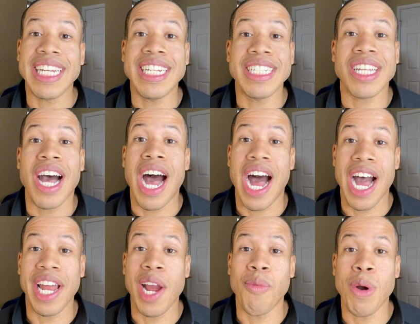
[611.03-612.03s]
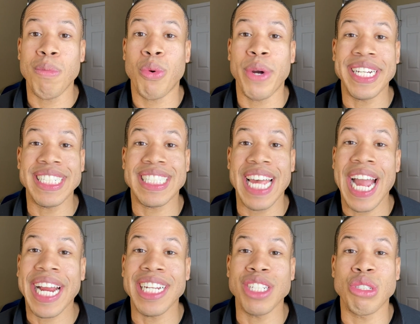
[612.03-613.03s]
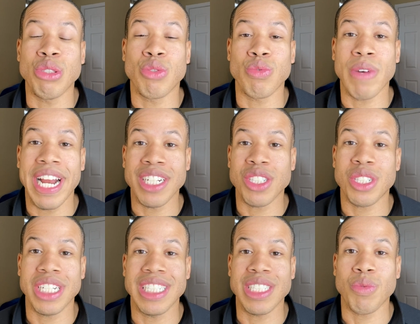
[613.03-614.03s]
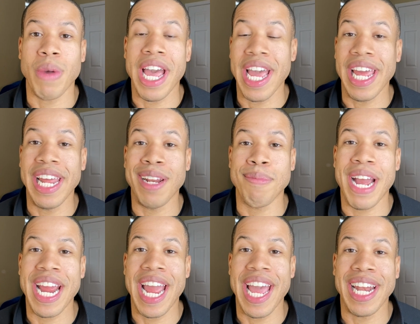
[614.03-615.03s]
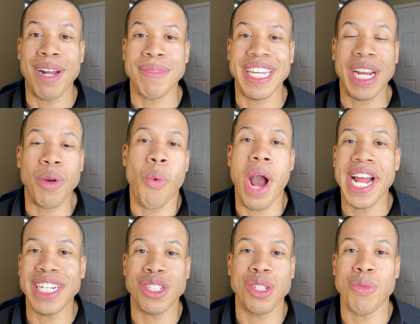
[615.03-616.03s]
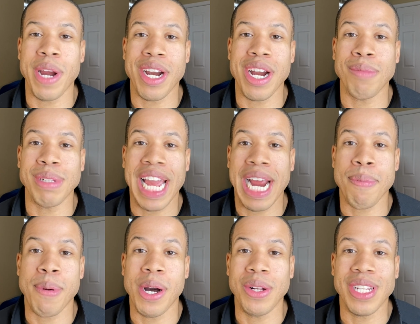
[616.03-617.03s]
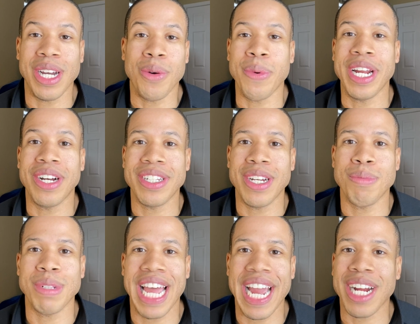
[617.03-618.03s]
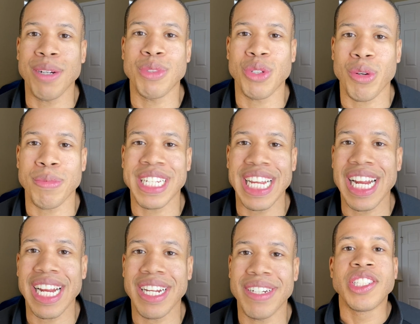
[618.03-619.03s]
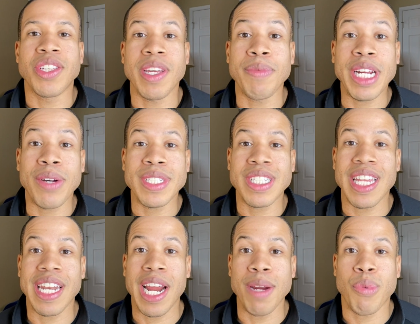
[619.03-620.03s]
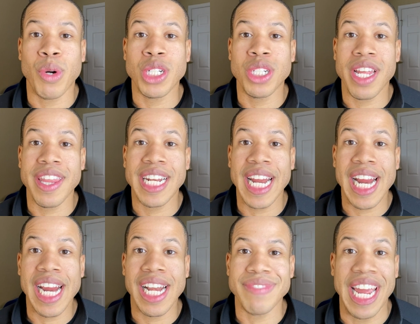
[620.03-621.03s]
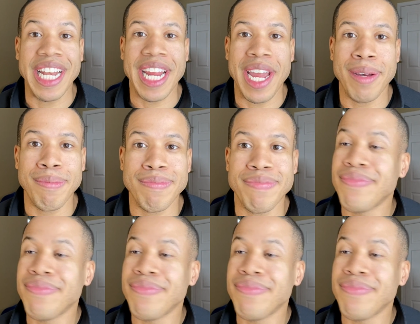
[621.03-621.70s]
it is hot. At one point, Zac is drenched in sweat. And in my head, I'm thinking, why did you wear a black polo? We all know black absorbs heat. So then we go into the night portion of the date. And yet,